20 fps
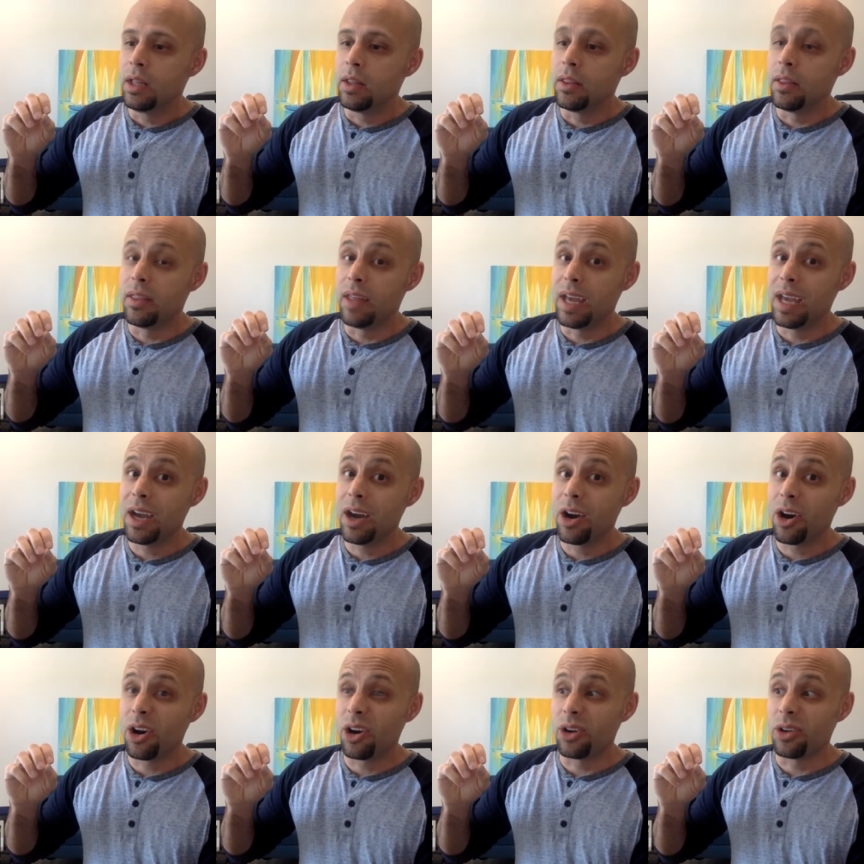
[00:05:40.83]
they
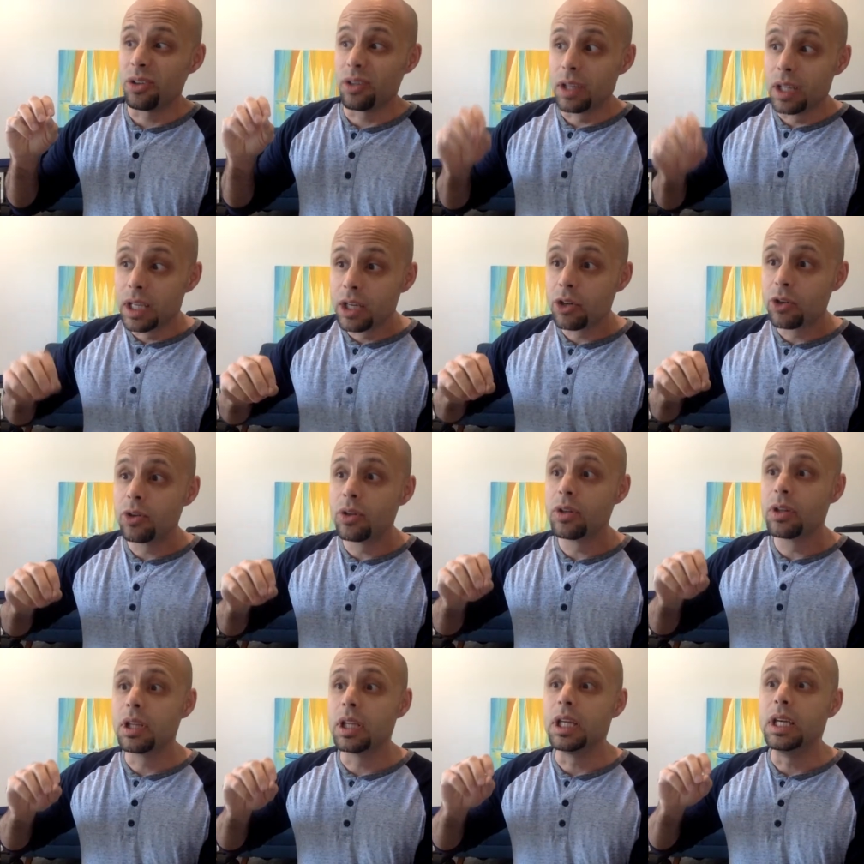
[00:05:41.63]
are
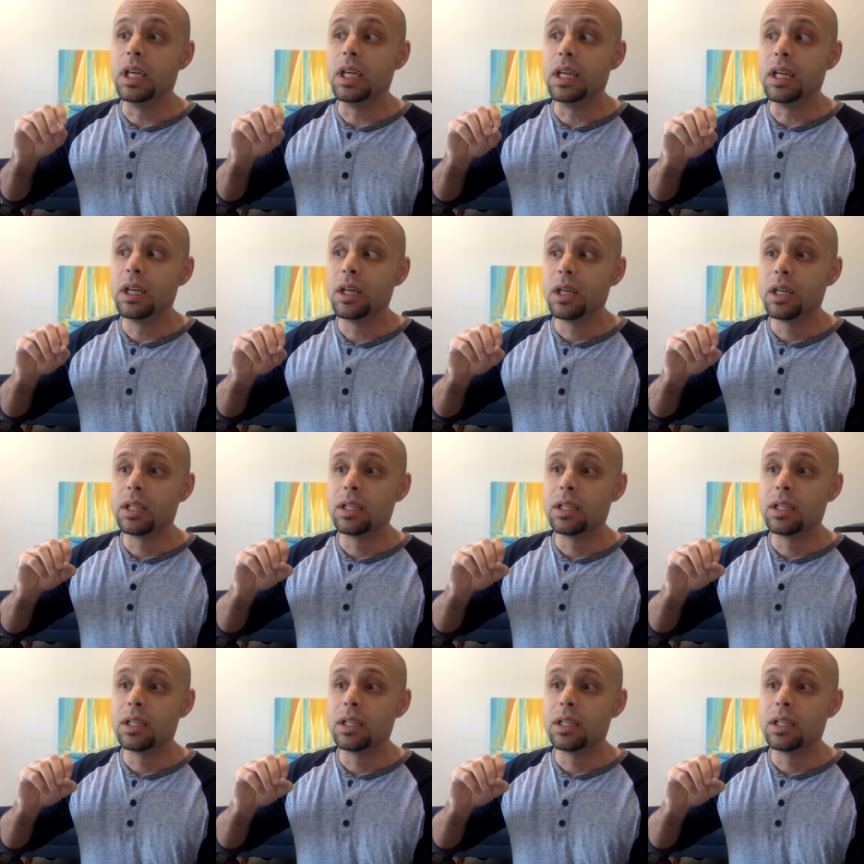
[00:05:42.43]
literally